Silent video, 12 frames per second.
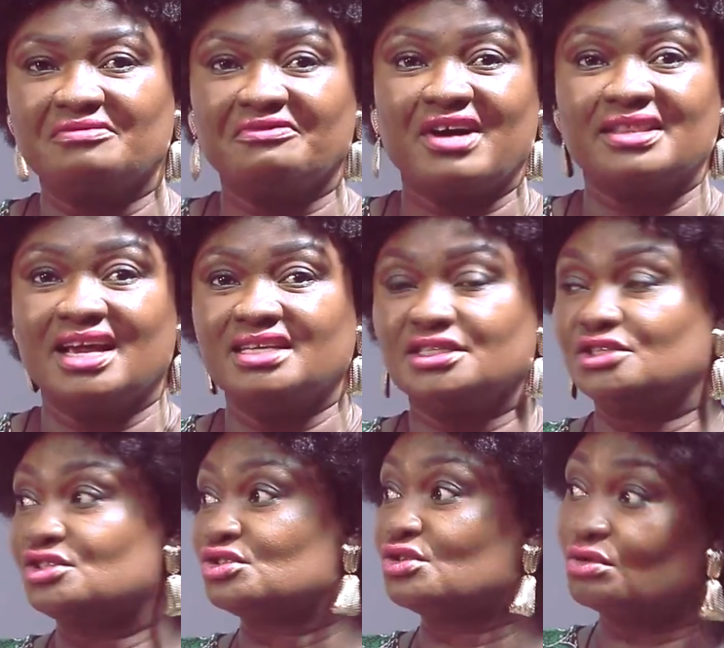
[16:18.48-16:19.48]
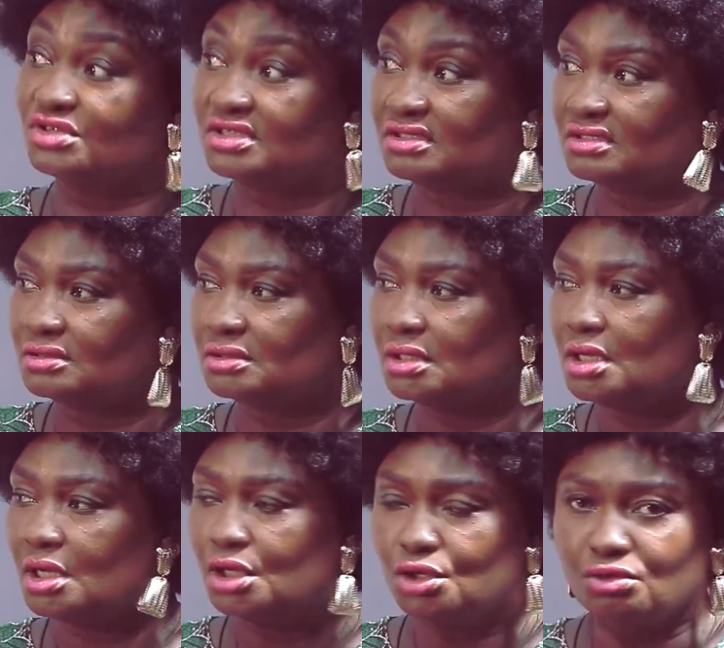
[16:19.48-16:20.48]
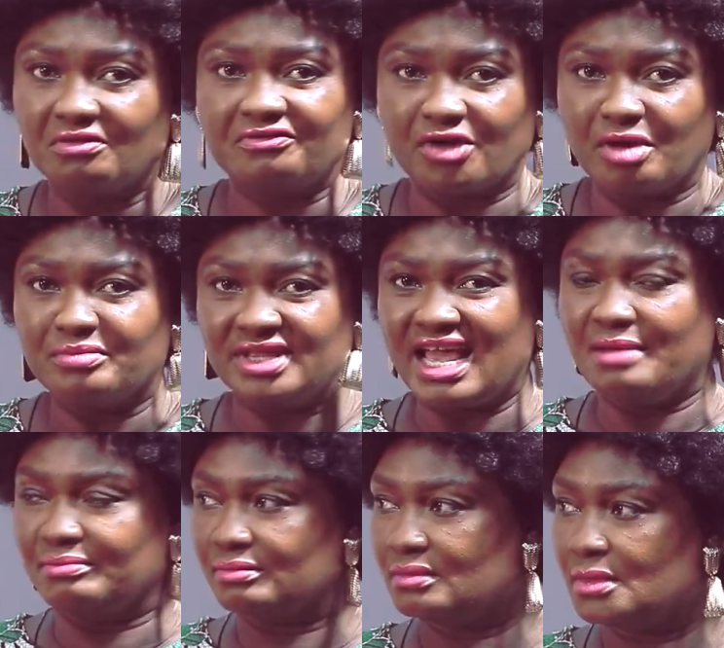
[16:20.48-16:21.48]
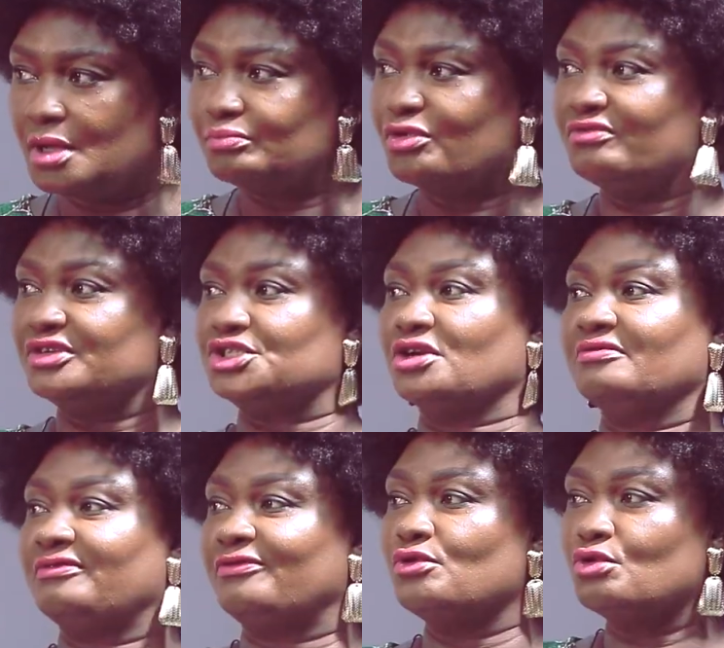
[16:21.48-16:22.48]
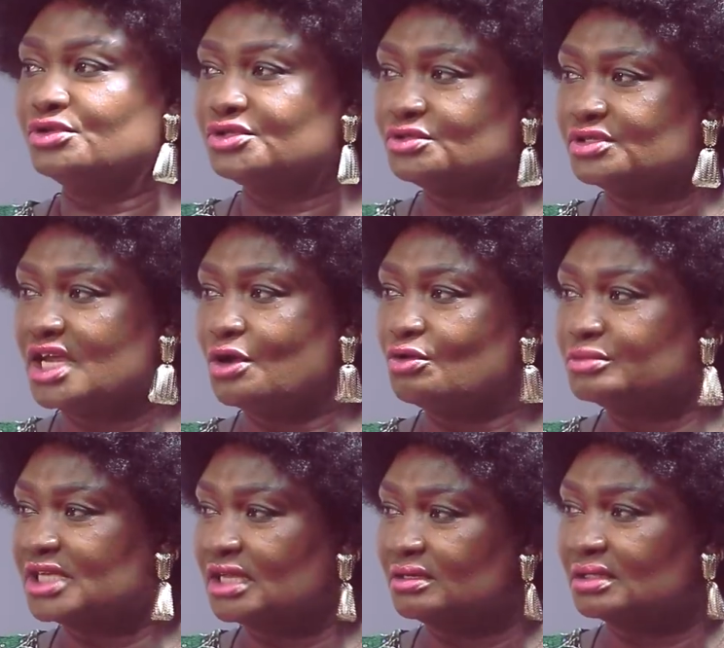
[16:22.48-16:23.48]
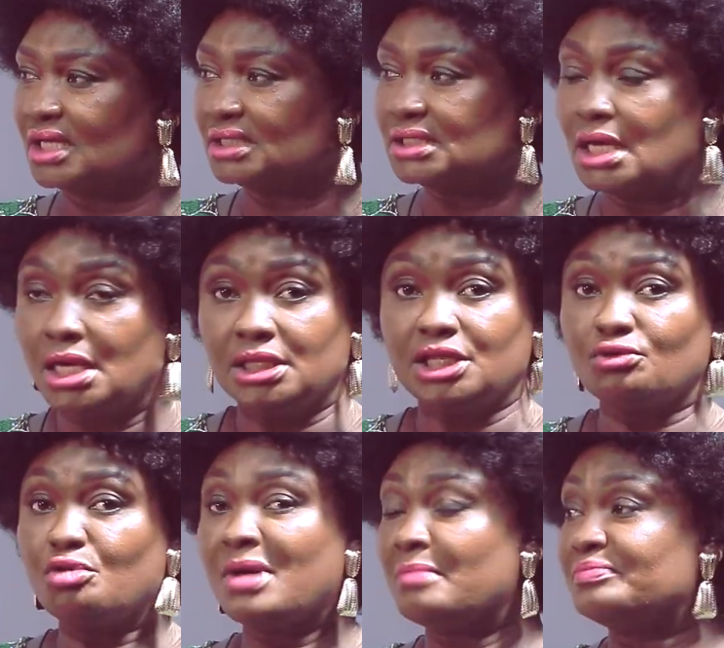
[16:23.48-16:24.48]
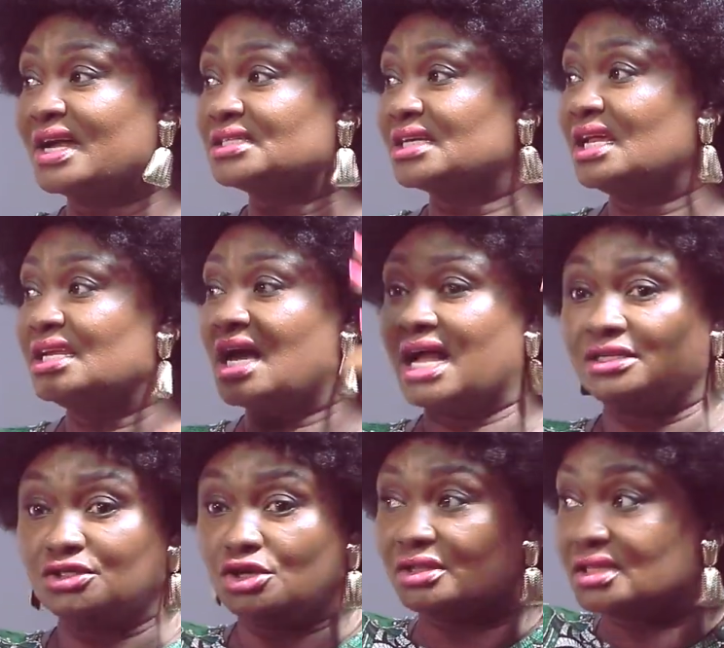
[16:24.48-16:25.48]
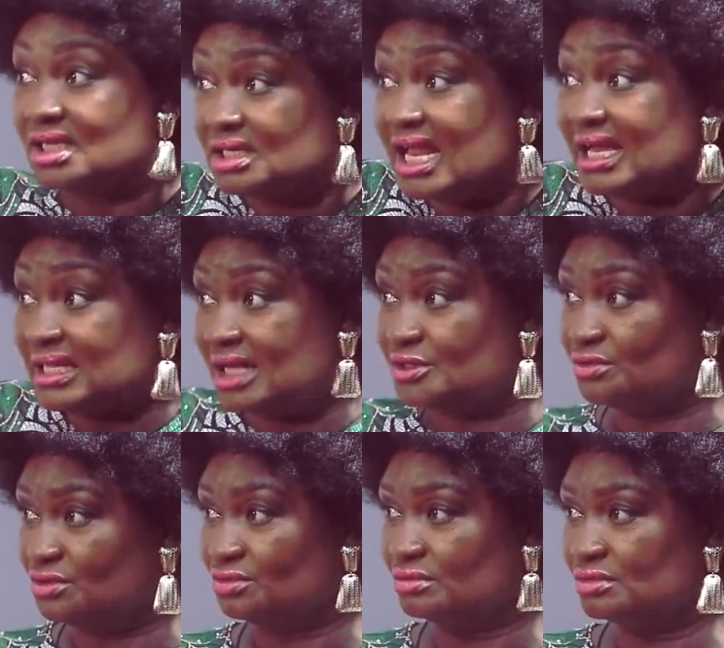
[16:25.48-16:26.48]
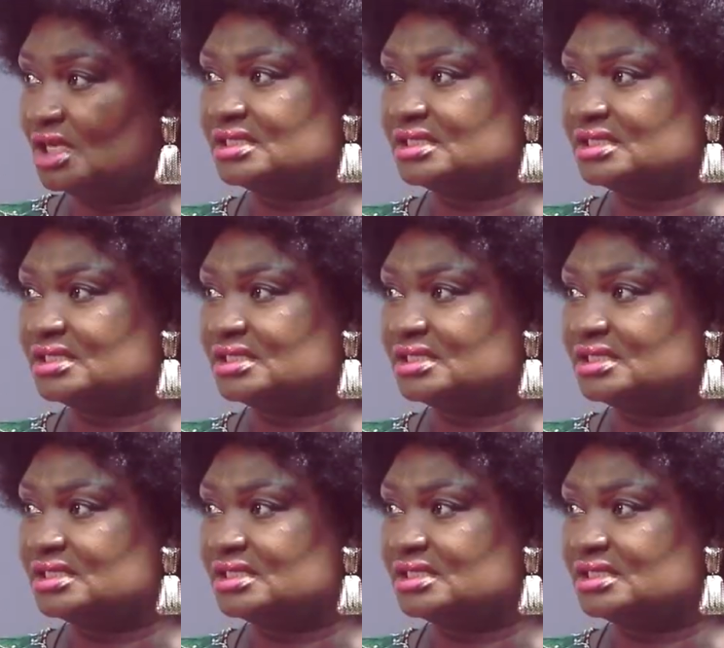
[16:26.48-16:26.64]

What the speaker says: A father is a source. You know, from them, provision flowed to their homes and all that. The woman practically had nothing like that to do.